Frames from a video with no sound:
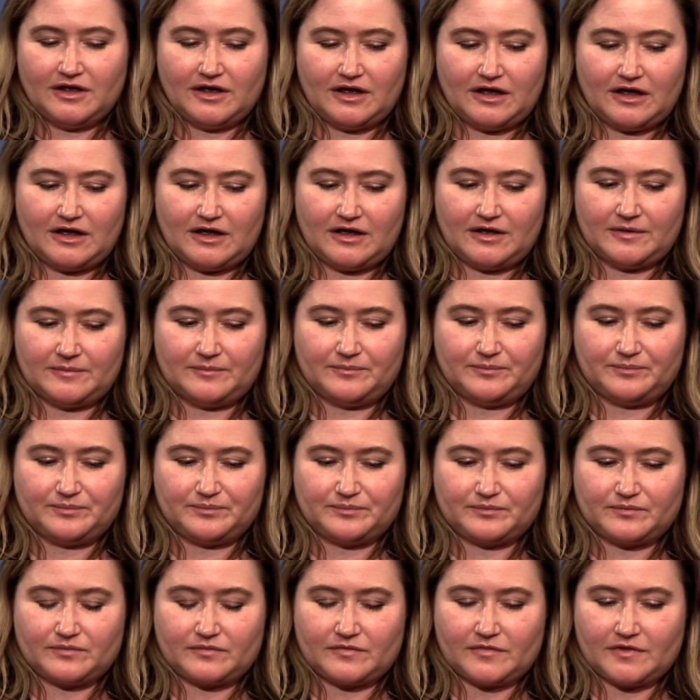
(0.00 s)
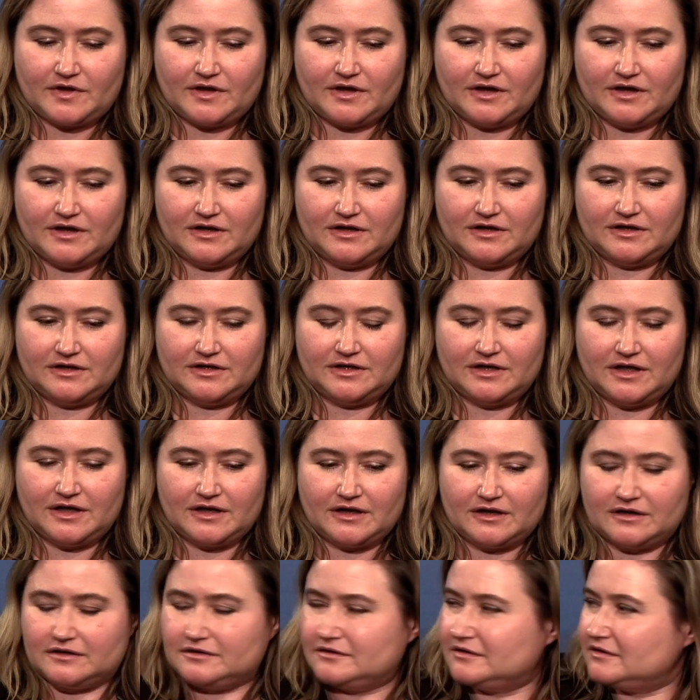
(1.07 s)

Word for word: Um, we could, yeah. of course,